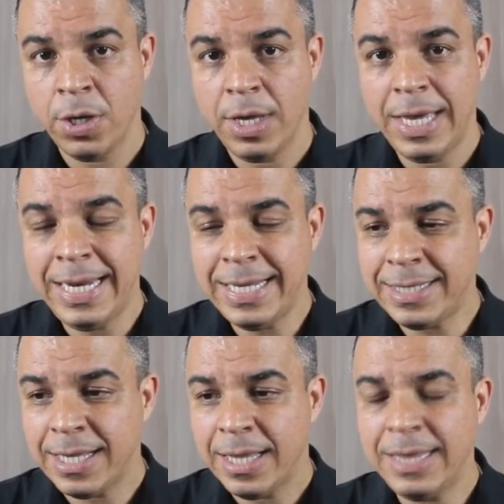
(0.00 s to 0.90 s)
it is
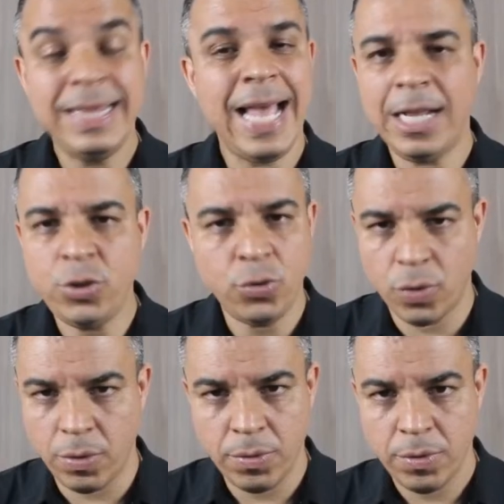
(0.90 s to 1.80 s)

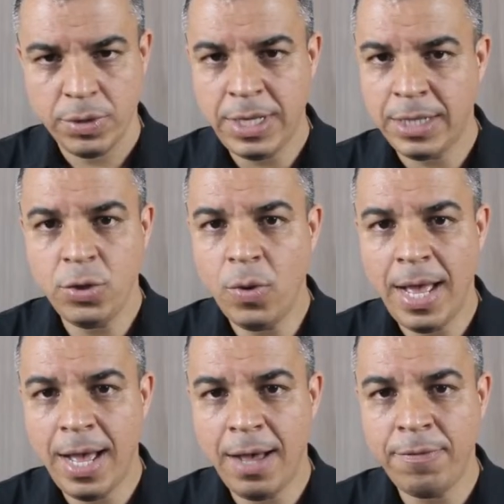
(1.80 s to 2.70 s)
natural that you
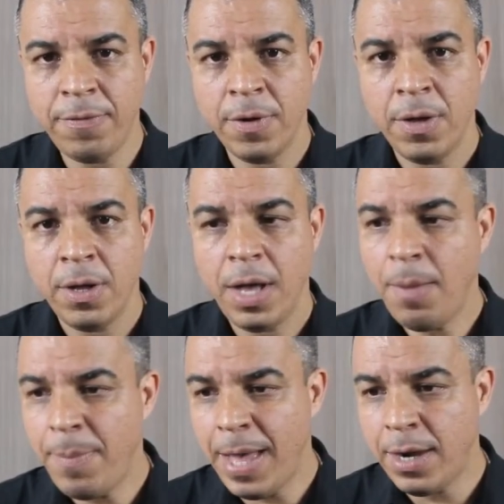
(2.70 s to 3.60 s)
have a
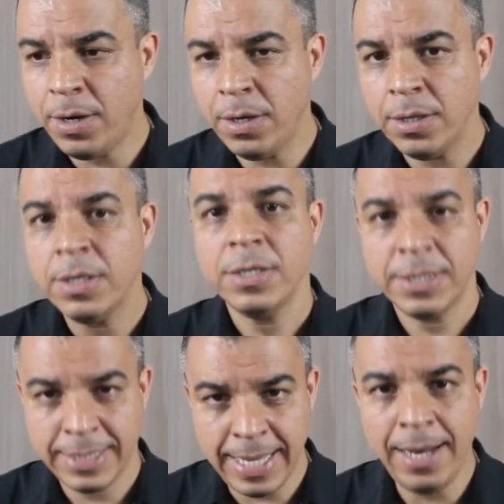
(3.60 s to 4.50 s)
better
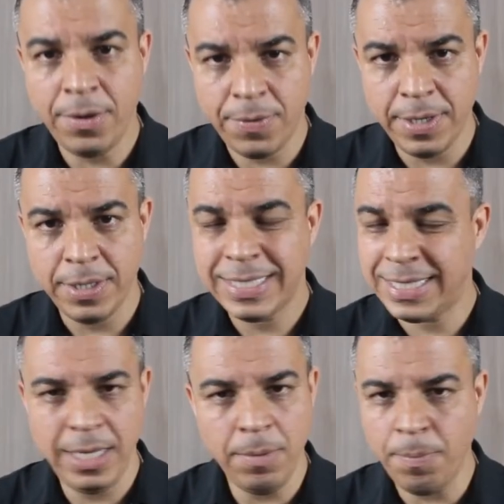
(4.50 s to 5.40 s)
salary.
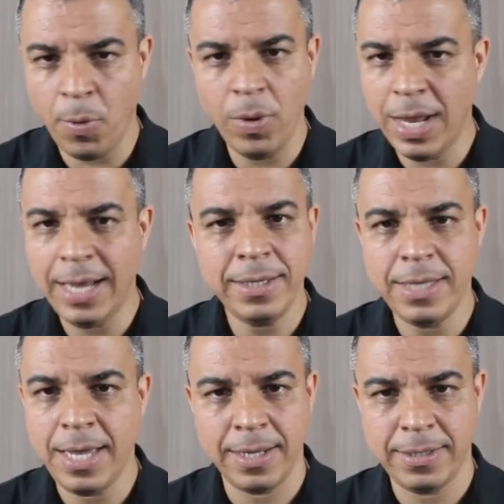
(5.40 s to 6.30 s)
Simple like
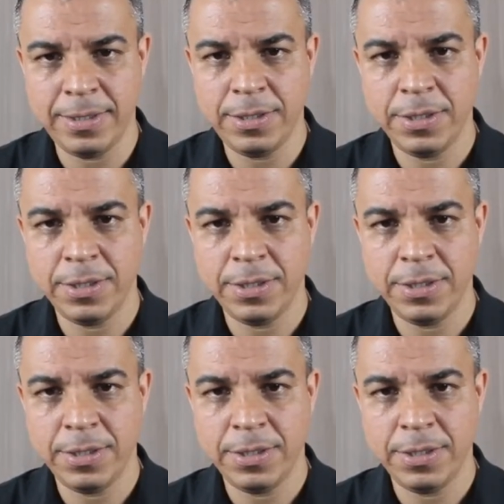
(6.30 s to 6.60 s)
that.